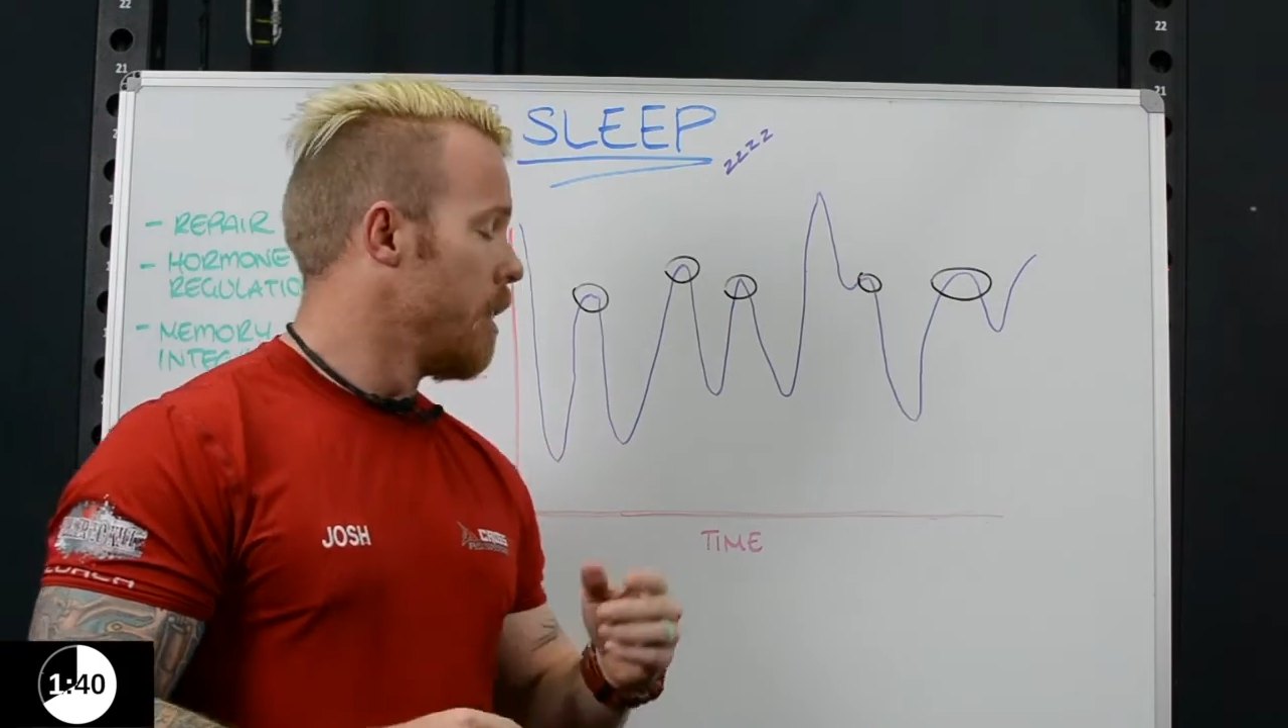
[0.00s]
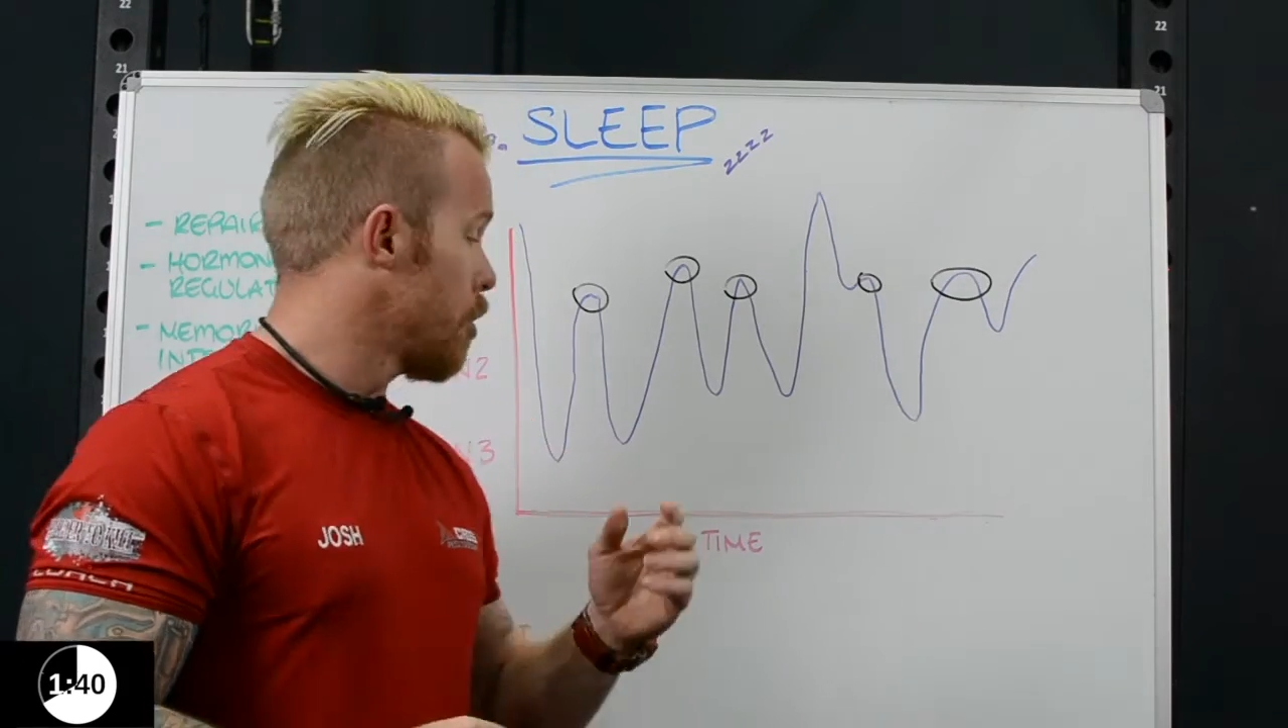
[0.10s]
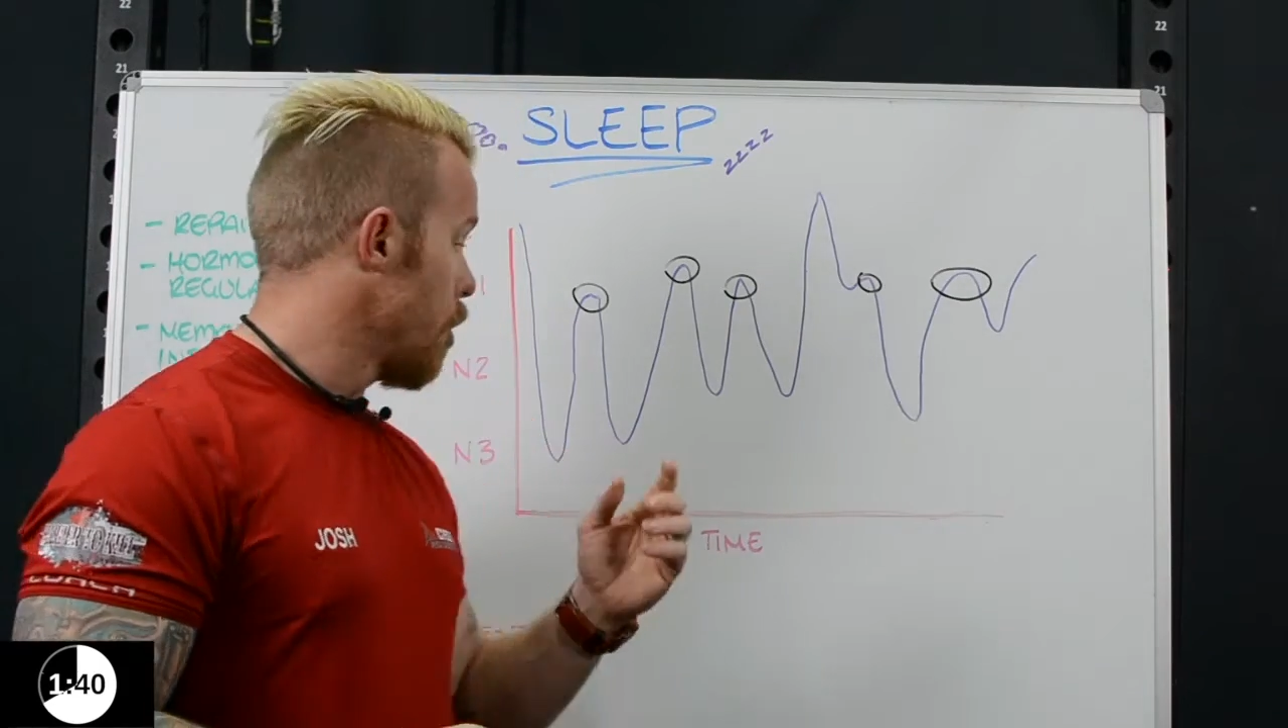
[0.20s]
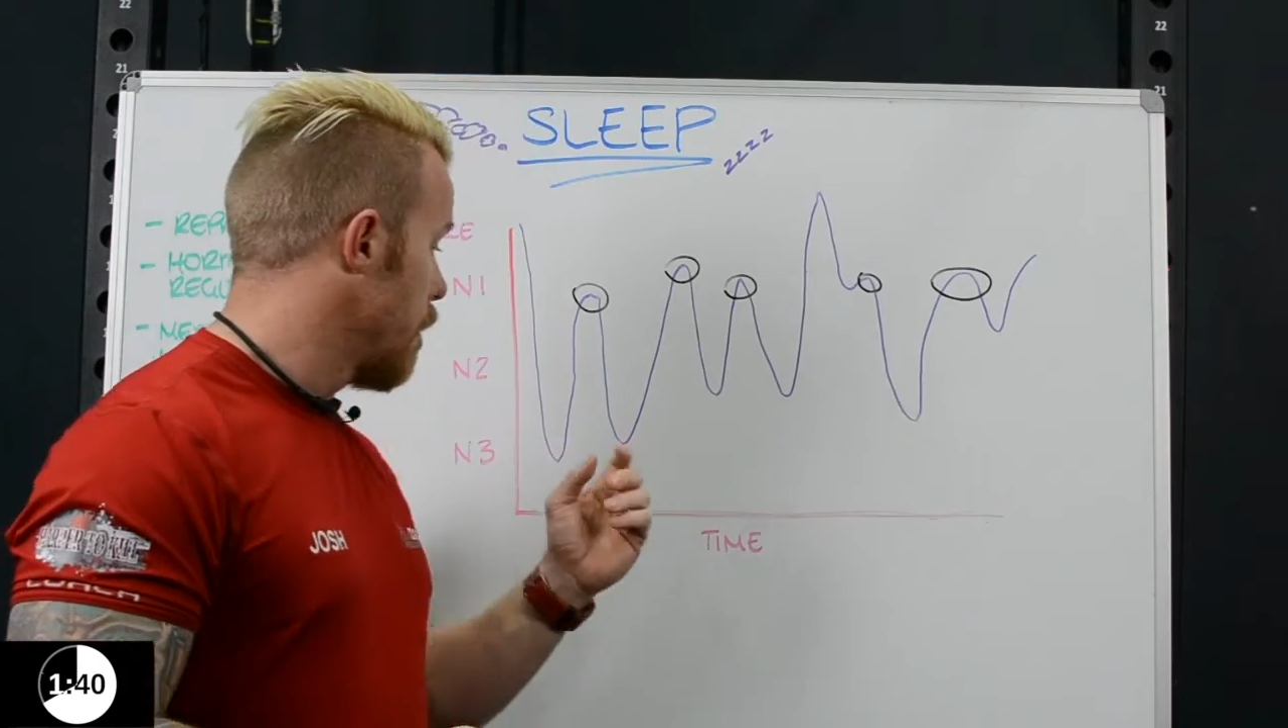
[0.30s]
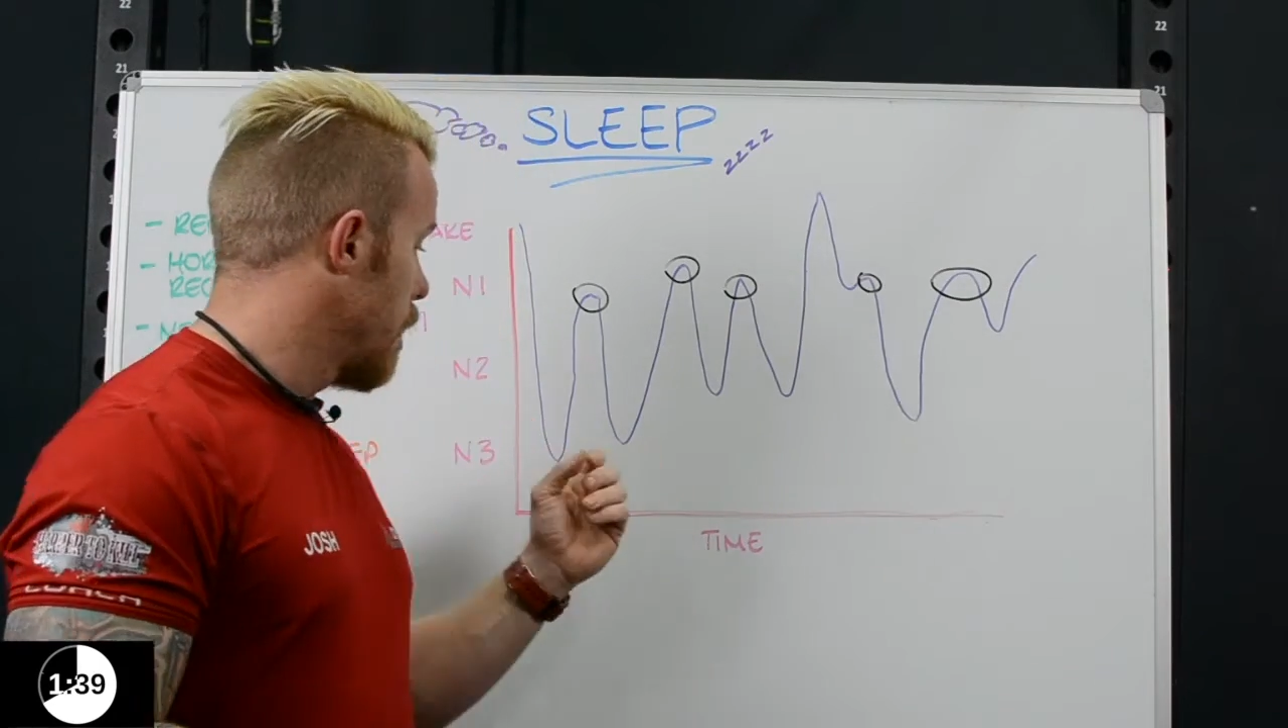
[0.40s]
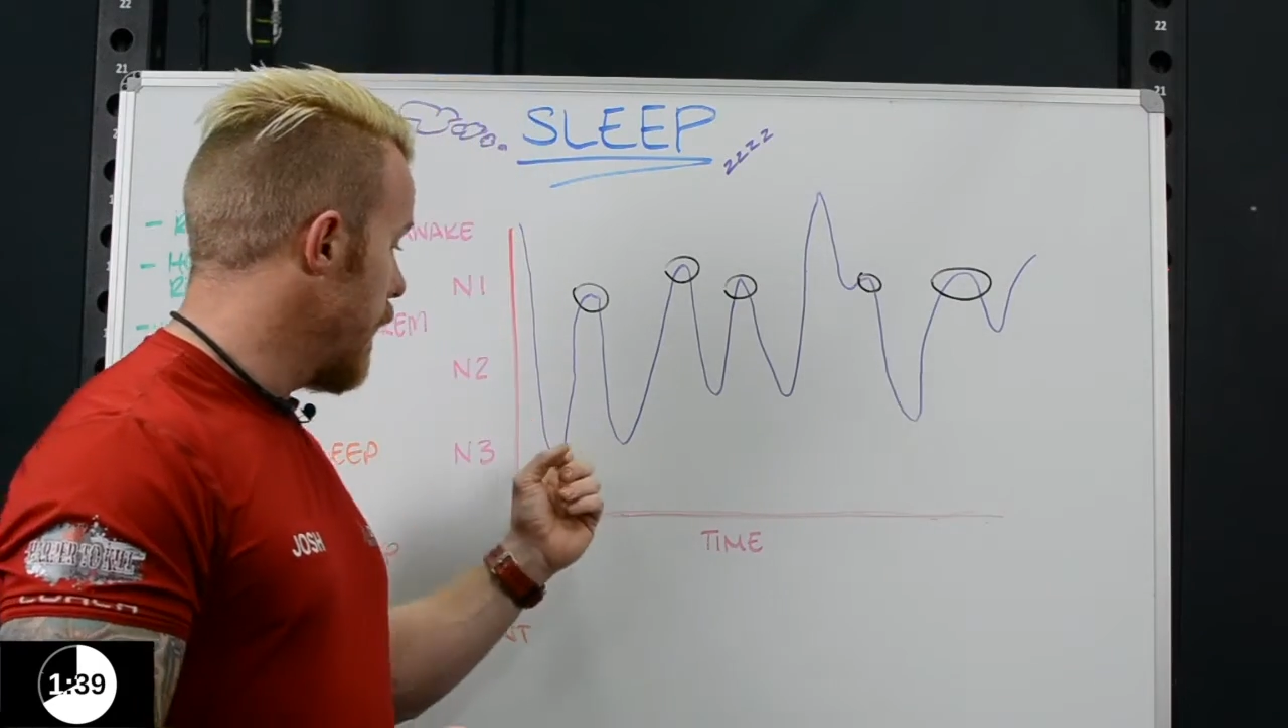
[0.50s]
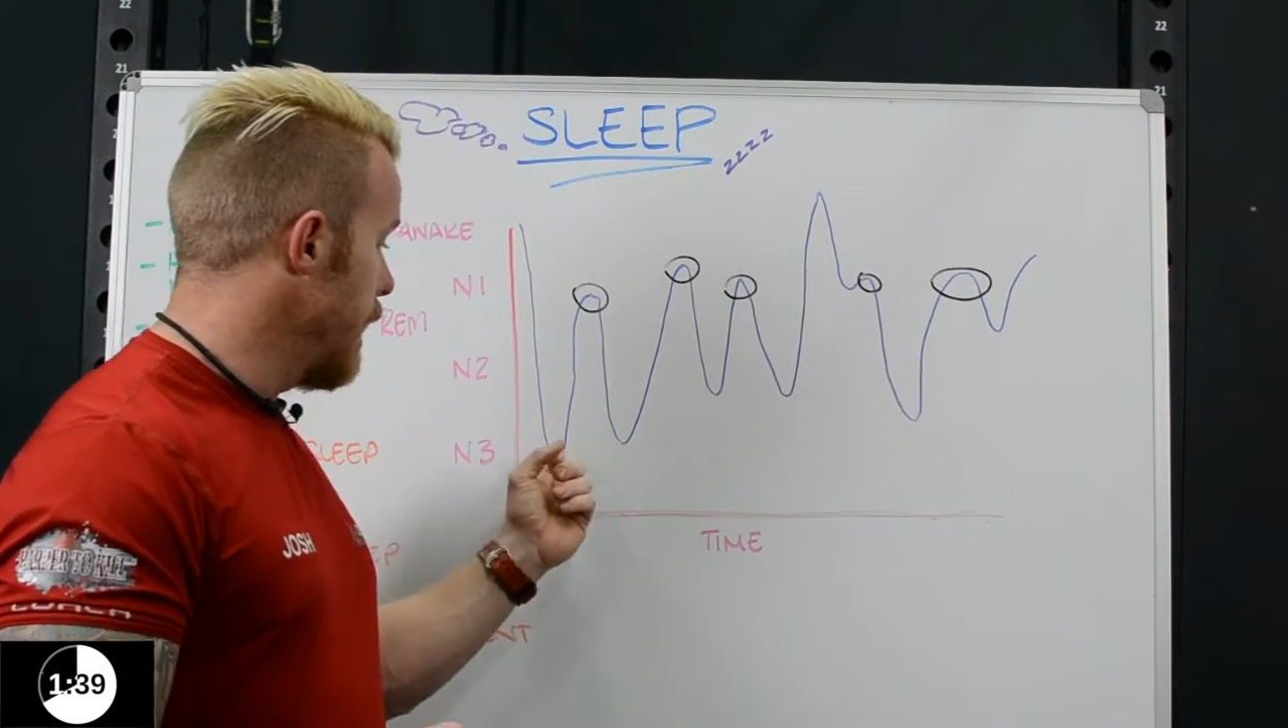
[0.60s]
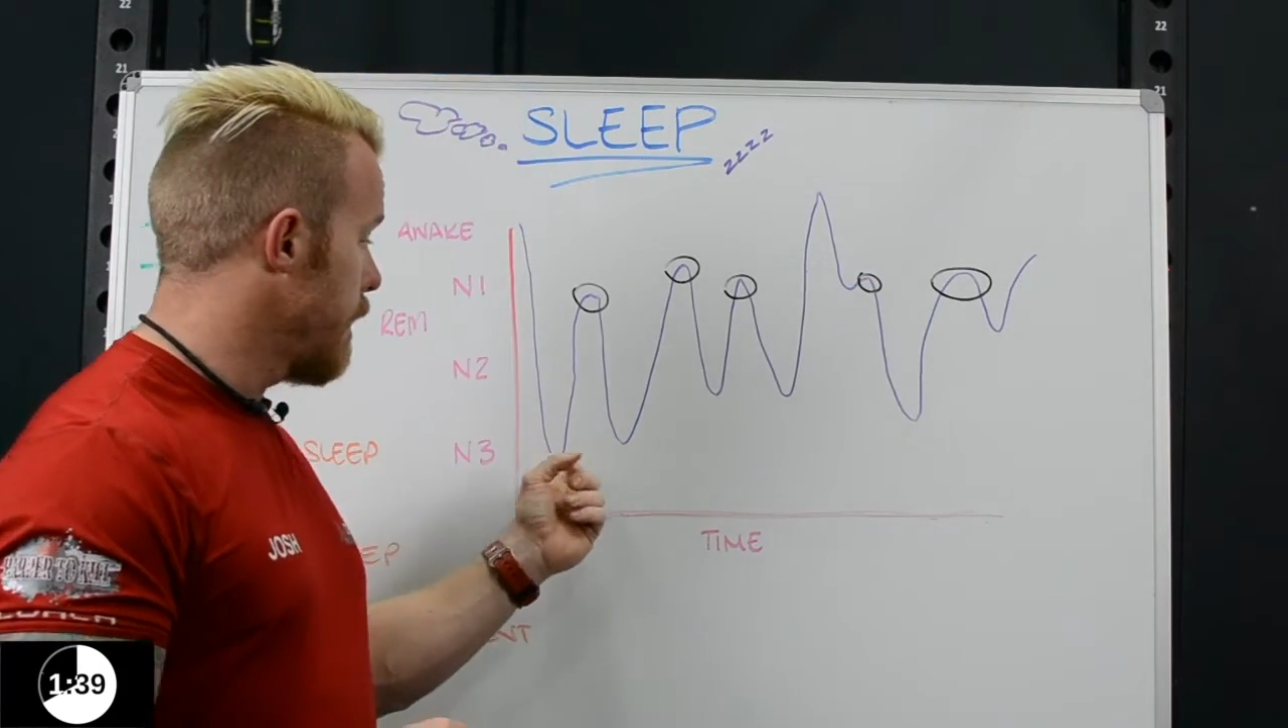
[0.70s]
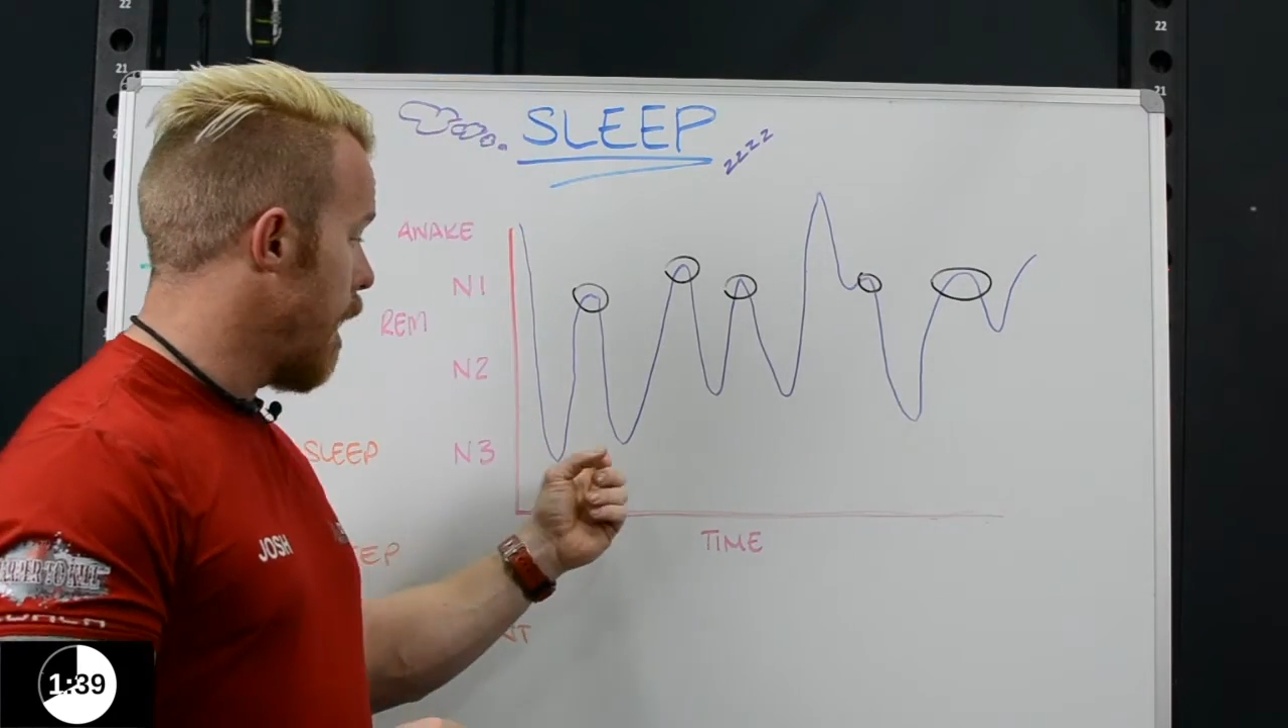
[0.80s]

So these